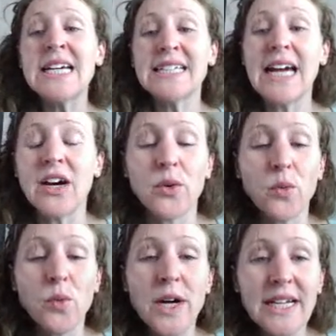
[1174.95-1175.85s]
Now,
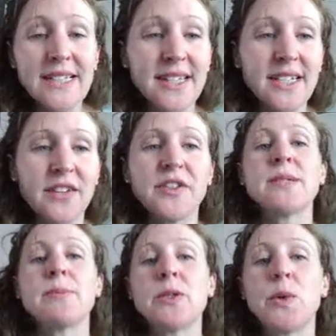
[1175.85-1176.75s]
what is the difference
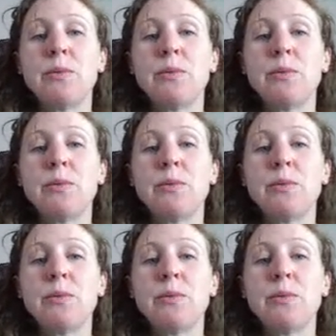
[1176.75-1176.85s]
between